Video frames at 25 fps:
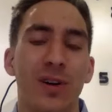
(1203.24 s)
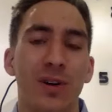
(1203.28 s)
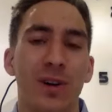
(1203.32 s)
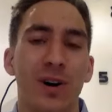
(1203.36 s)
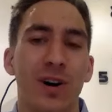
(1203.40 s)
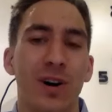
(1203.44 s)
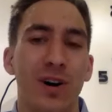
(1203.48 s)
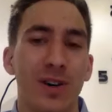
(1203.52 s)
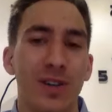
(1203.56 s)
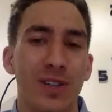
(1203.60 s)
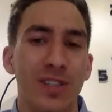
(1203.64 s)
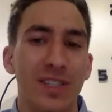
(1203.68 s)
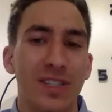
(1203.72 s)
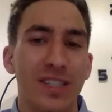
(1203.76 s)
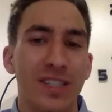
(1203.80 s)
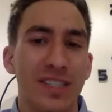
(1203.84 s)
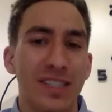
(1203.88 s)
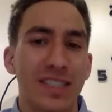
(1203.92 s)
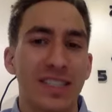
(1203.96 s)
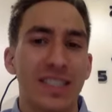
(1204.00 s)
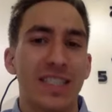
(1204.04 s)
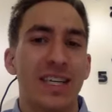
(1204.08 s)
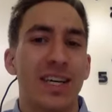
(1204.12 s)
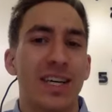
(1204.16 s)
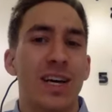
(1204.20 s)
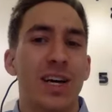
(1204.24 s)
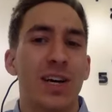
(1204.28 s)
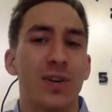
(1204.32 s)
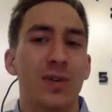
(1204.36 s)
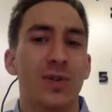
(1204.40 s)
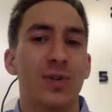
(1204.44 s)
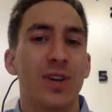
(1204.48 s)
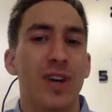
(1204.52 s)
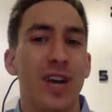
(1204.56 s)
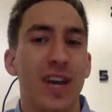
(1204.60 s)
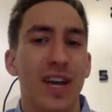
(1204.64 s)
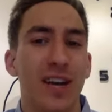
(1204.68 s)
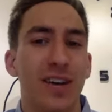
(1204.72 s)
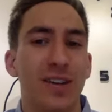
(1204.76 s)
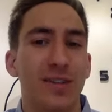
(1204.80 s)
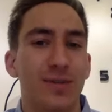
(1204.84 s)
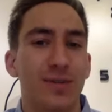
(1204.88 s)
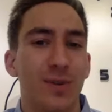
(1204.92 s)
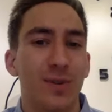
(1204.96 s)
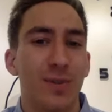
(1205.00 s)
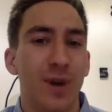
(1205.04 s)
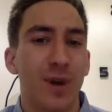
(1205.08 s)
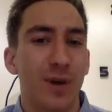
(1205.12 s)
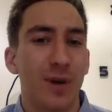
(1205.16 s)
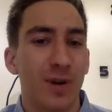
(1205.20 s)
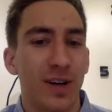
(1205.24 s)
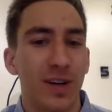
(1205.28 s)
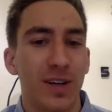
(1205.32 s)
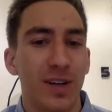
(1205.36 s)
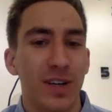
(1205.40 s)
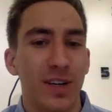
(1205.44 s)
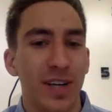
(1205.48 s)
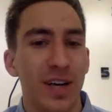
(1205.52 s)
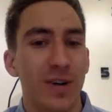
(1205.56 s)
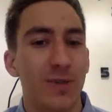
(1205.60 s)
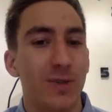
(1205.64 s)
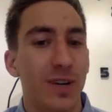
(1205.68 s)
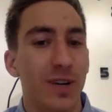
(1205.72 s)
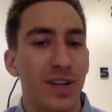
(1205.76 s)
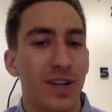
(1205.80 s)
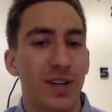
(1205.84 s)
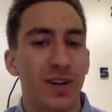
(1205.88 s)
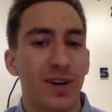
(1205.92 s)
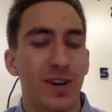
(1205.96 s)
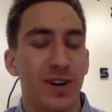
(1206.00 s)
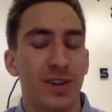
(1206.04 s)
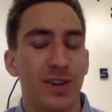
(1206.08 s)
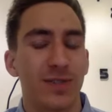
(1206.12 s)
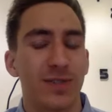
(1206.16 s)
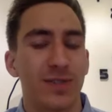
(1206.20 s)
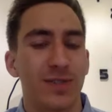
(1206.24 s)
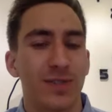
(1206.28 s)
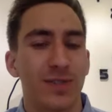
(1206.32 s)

our audience to take from our career talk?